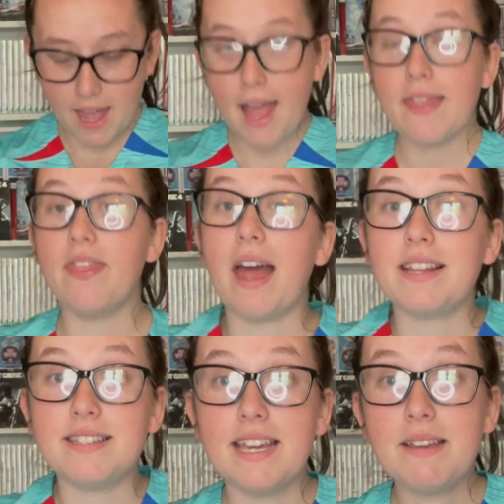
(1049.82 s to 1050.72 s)
that
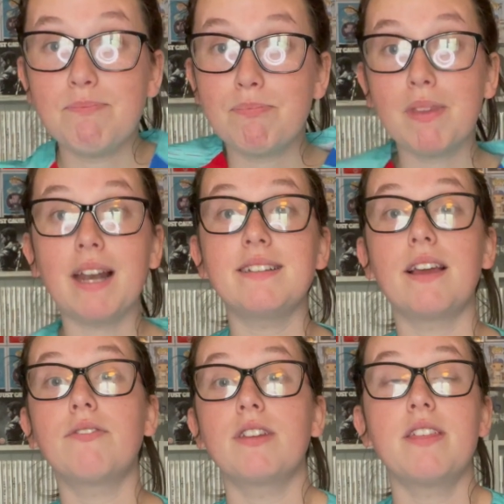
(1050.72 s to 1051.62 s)
is it, that is
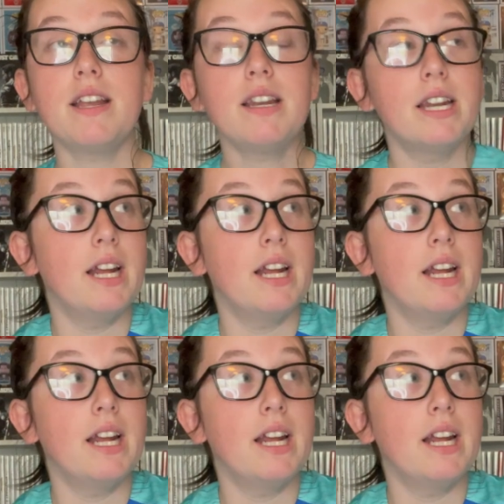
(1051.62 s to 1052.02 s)
everything.